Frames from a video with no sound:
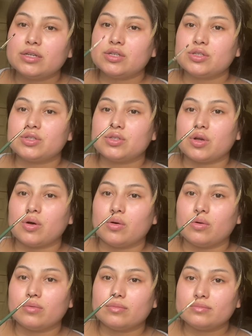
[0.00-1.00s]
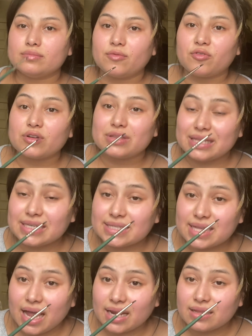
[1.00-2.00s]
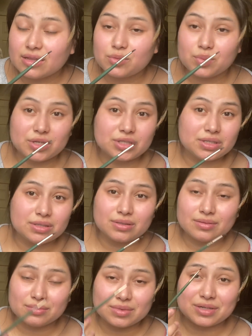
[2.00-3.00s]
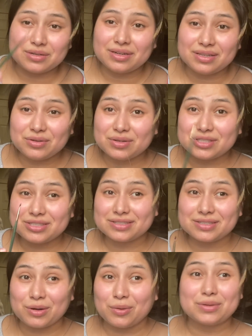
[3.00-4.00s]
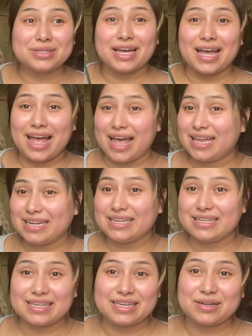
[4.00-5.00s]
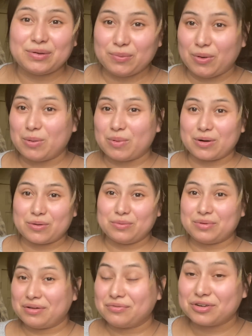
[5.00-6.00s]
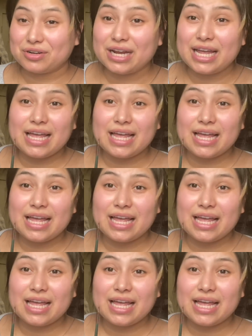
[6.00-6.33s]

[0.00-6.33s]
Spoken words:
So for these kind of little brushes, literally you can just go to any like Walmart or whatever